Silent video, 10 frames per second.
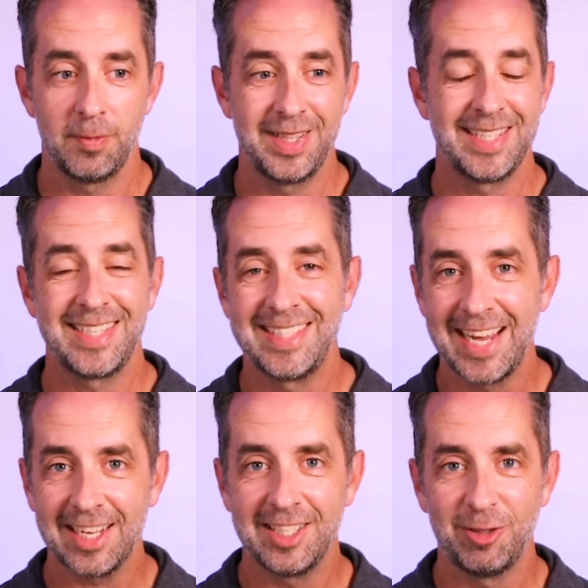And that's
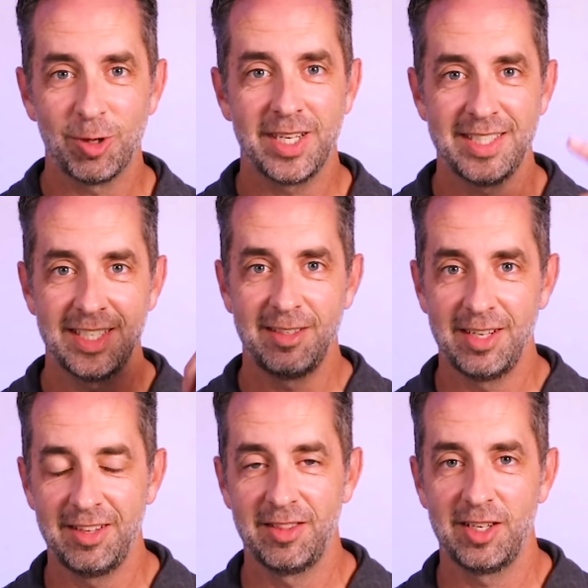exactly what I did
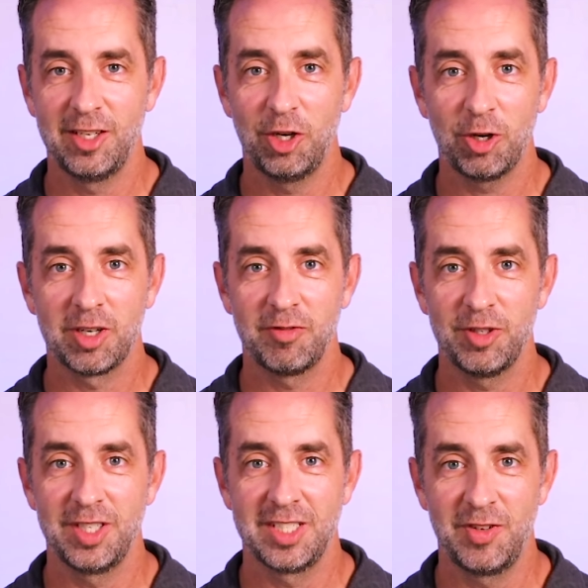in the hook for
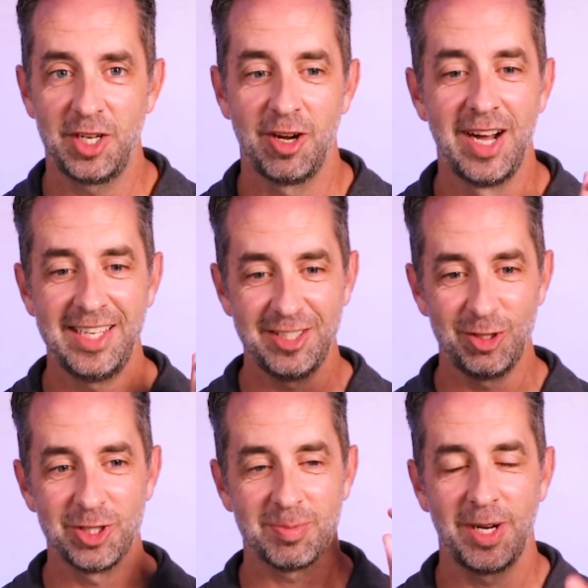this video. I
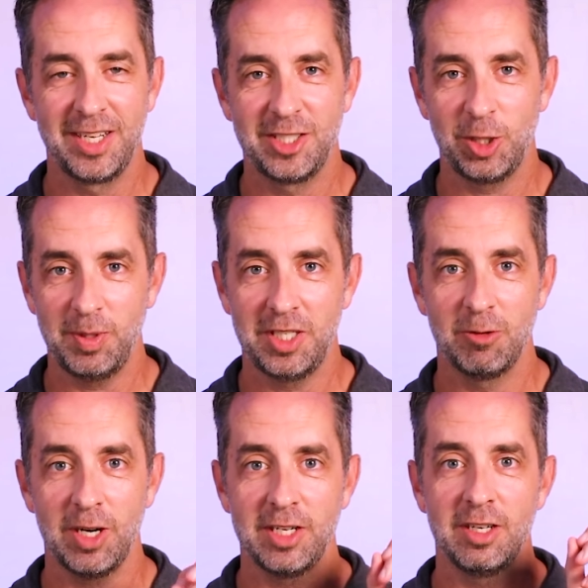used my GPT
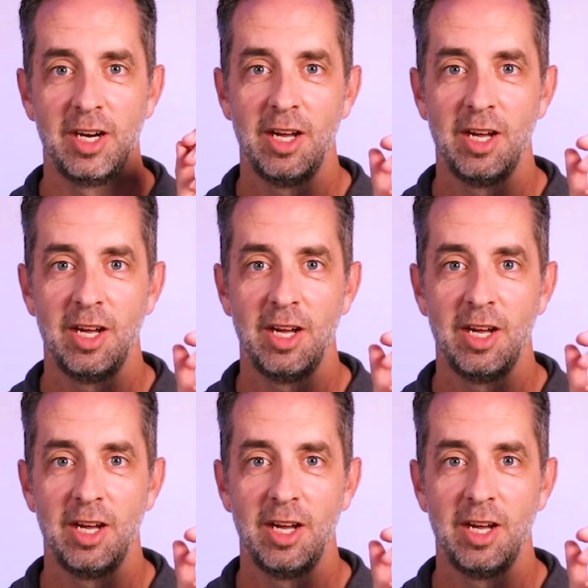writer